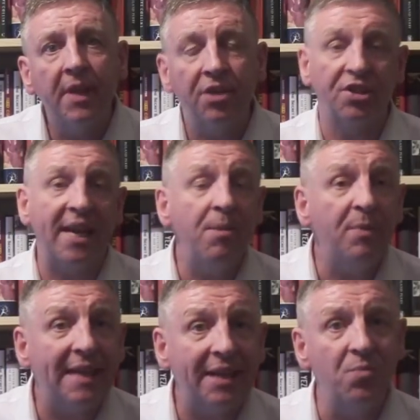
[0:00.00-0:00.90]
Same
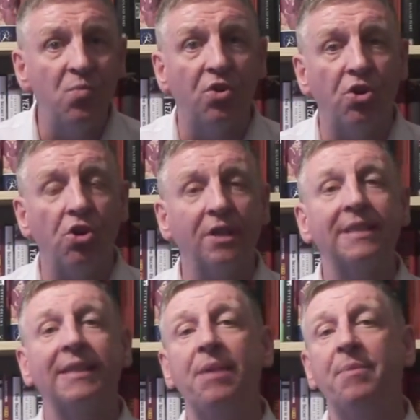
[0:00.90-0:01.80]
with Adam Walker,
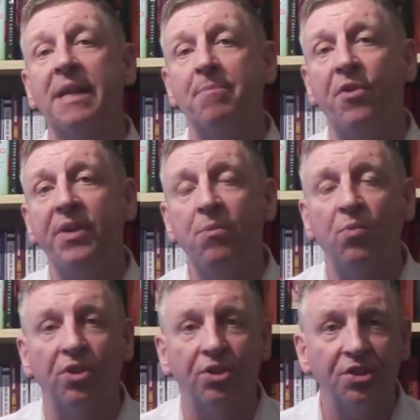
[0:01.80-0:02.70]
same with Anne-Marie
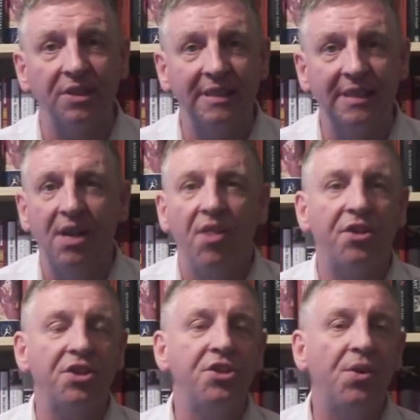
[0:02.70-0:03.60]
Waters.
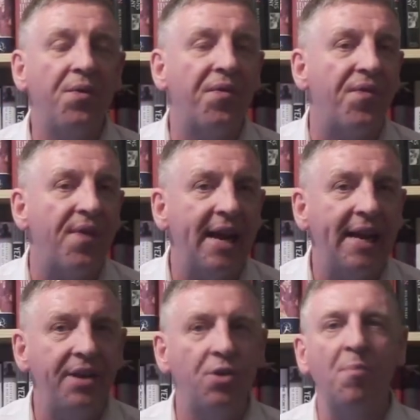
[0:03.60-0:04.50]
There's no
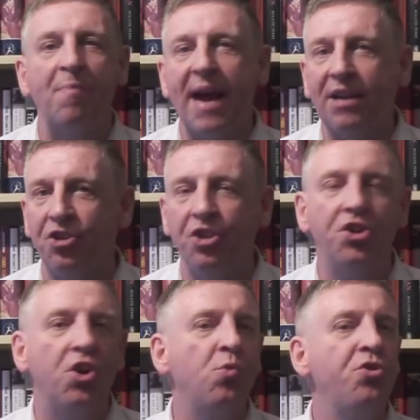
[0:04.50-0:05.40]
fire, no passion,
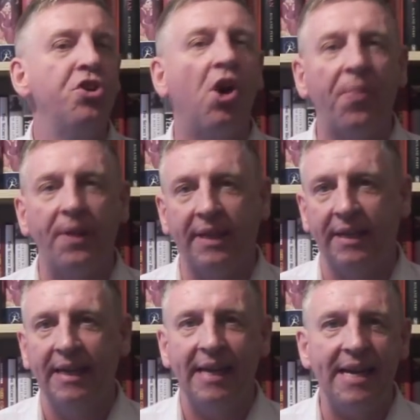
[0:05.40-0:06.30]
no nothing
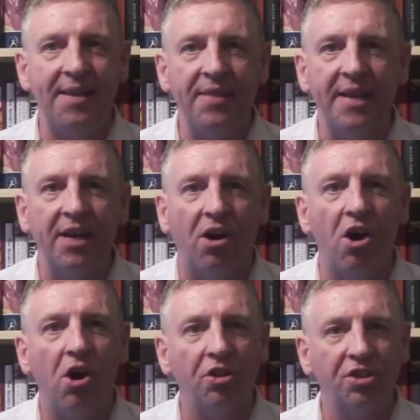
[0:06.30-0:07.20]
in their
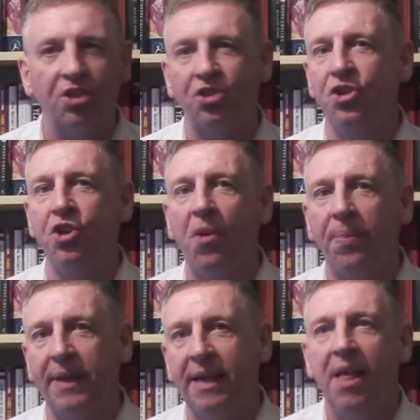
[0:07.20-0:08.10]
hearts. There's
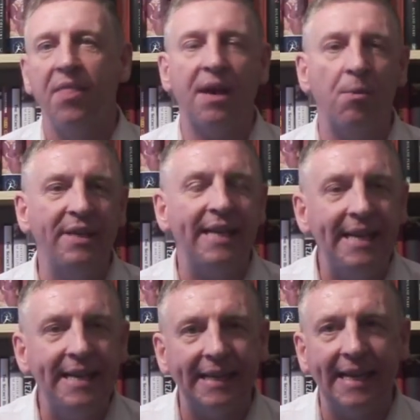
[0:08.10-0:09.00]
nothing that would
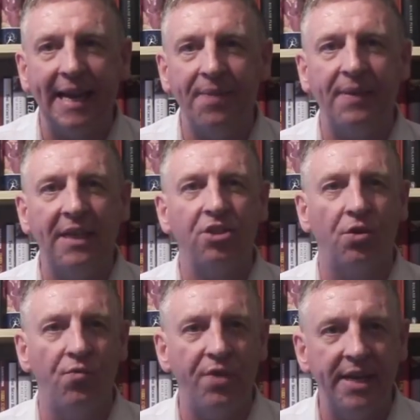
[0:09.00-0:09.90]
indicate these are
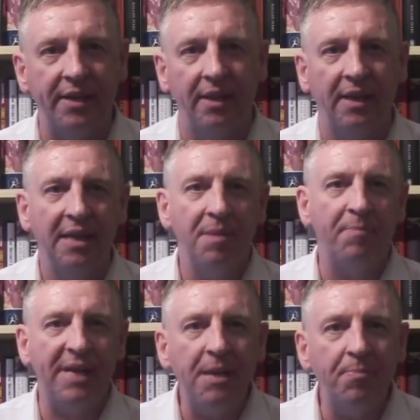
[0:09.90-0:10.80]
real
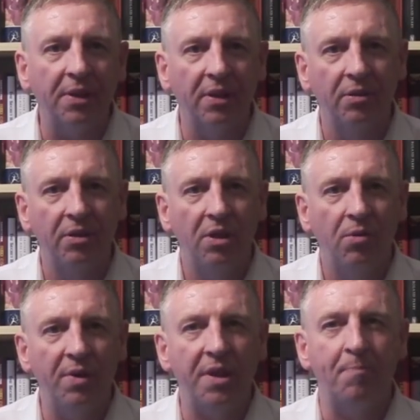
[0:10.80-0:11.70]
people
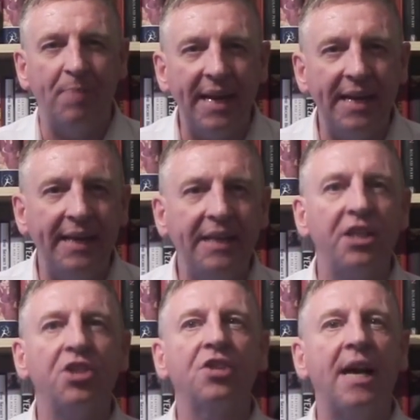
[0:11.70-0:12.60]
with a burning
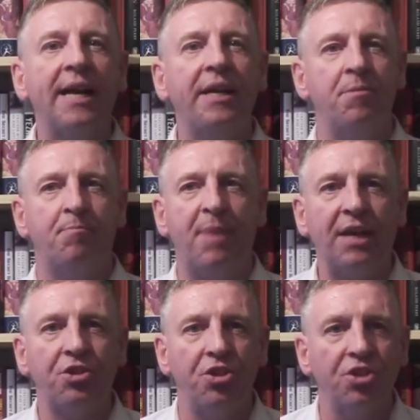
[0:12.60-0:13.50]
desire and
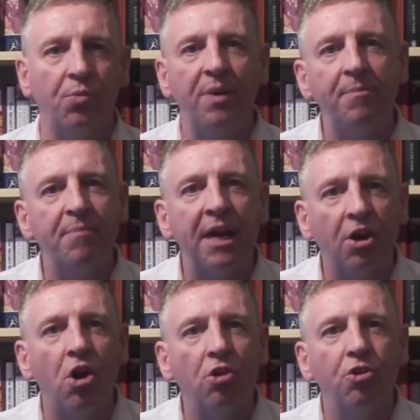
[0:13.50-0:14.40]
passion to win back
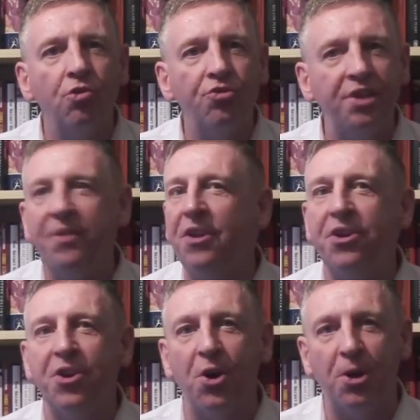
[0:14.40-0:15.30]
our country. They're
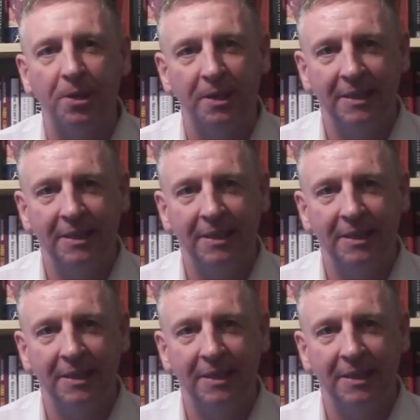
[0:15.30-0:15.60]
not.